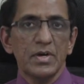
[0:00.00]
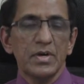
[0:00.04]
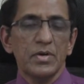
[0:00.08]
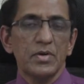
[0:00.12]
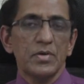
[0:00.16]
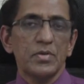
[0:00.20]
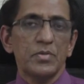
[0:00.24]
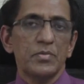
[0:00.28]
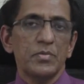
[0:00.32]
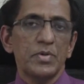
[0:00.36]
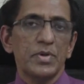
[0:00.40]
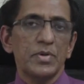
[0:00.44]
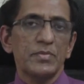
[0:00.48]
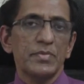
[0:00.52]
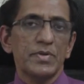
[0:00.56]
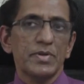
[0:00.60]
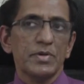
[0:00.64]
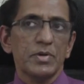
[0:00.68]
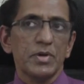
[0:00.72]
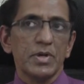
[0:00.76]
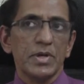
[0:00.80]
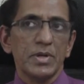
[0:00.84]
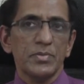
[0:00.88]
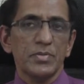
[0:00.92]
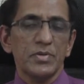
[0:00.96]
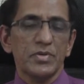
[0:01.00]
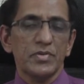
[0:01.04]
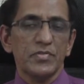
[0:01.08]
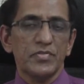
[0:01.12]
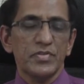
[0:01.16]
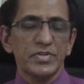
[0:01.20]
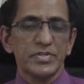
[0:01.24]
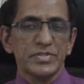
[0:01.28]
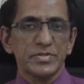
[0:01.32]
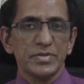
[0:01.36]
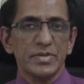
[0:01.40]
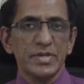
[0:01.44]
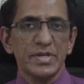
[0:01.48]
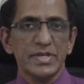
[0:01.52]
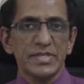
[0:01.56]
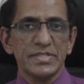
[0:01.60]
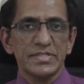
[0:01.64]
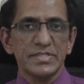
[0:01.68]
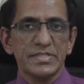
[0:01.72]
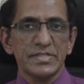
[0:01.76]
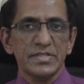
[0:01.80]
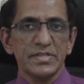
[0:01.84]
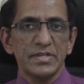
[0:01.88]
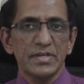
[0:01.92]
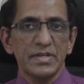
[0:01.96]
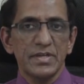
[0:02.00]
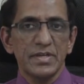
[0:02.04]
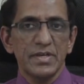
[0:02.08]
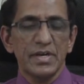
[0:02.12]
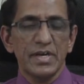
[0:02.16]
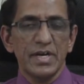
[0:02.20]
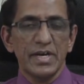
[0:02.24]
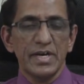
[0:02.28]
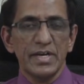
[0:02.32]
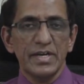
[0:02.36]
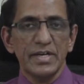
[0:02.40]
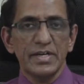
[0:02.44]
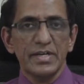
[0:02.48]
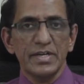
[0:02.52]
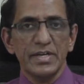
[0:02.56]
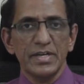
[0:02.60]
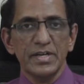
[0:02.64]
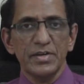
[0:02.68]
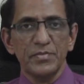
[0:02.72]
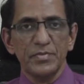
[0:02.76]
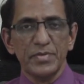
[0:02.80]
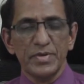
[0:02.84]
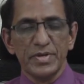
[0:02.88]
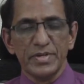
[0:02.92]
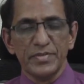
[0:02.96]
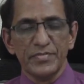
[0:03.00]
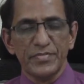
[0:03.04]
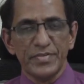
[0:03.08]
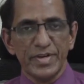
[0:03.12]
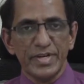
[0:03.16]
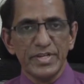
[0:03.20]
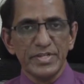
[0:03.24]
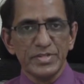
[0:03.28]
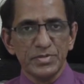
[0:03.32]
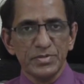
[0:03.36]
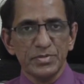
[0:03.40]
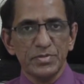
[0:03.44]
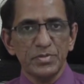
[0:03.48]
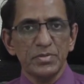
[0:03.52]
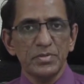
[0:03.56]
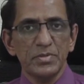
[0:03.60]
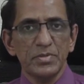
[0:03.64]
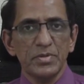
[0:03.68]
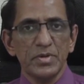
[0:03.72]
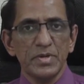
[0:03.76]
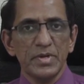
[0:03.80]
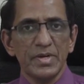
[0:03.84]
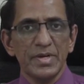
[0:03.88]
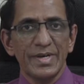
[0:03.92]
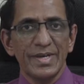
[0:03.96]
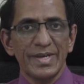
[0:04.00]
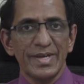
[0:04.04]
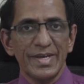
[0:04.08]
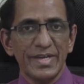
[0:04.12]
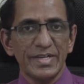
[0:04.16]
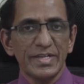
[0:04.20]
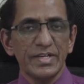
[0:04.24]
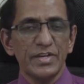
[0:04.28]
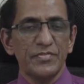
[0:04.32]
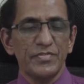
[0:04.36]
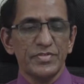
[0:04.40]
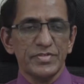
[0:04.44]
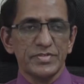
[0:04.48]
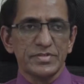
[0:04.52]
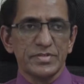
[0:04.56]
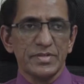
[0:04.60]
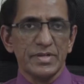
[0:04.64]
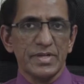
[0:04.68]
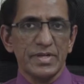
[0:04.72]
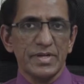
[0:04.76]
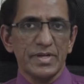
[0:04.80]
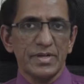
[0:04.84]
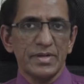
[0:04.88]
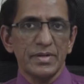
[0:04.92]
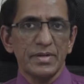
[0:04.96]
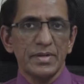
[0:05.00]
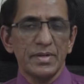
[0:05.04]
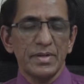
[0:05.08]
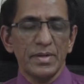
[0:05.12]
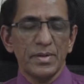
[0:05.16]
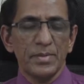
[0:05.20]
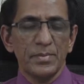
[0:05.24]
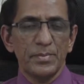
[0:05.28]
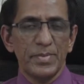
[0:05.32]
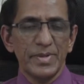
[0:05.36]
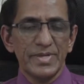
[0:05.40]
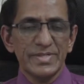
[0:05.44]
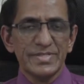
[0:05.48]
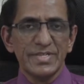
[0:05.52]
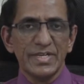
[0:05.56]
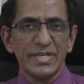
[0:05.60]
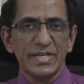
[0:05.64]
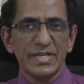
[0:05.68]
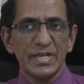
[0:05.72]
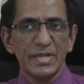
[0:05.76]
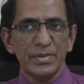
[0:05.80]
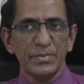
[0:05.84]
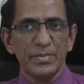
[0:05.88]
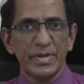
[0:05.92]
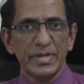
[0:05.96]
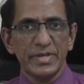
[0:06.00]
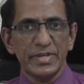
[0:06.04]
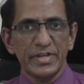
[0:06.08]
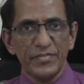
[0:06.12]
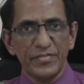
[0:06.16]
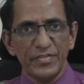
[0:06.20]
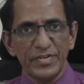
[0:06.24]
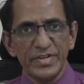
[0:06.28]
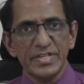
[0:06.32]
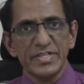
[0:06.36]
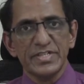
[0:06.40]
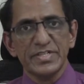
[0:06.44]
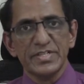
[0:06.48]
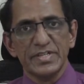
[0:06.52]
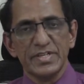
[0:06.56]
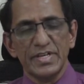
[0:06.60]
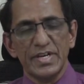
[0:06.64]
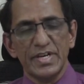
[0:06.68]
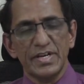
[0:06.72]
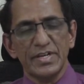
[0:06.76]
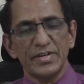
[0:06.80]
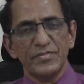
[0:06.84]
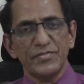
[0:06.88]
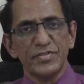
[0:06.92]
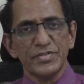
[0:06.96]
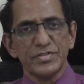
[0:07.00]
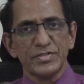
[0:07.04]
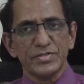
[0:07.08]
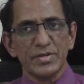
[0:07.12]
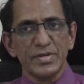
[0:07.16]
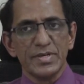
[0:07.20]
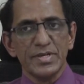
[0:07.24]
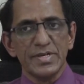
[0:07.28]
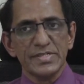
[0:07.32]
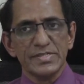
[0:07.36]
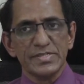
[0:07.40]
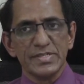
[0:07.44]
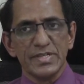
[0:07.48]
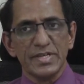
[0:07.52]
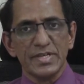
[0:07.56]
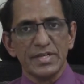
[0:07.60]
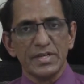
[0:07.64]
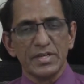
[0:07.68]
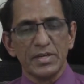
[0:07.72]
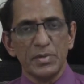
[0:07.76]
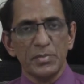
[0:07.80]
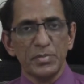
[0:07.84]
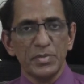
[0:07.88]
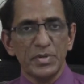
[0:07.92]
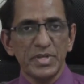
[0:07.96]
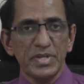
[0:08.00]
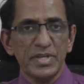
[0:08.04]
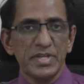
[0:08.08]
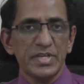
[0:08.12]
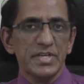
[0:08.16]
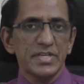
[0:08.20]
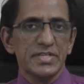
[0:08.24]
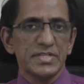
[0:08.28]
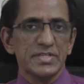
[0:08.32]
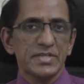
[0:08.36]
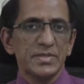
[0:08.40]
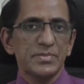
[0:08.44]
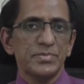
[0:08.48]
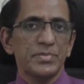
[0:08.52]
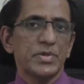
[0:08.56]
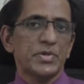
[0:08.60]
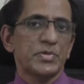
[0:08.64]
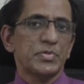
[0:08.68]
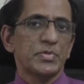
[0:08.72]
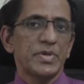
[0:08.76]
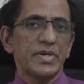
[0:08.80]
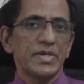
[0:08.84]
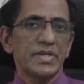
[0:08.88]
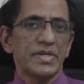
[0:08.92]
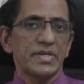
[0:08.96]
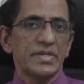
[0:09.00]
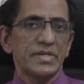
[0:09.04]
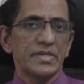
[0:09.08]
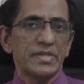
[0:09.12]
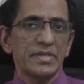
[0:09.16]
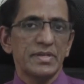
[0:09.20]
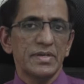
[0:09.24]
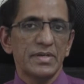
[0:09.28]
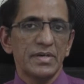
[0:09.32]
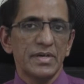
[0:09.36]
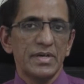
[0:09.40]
When we talk about fistulas, uh, here we are referring to anal fistula. Basically, by definition, eh, fistulas are communication between